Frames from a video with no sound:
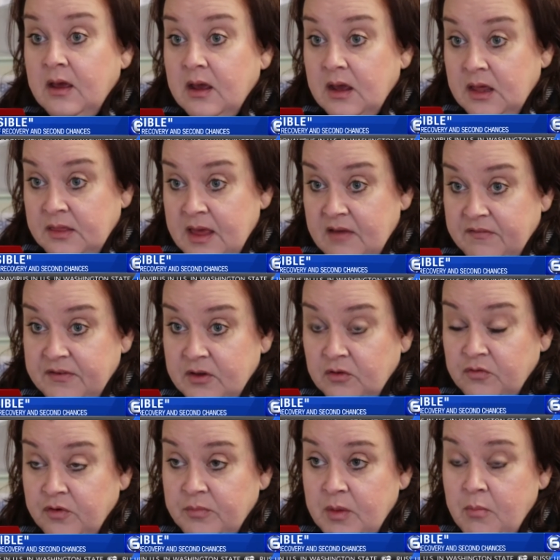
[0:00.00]
in that field
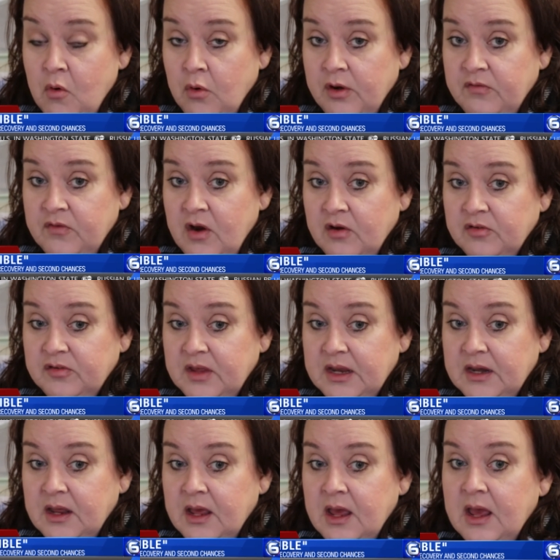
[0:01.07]
from the Board of Nursing.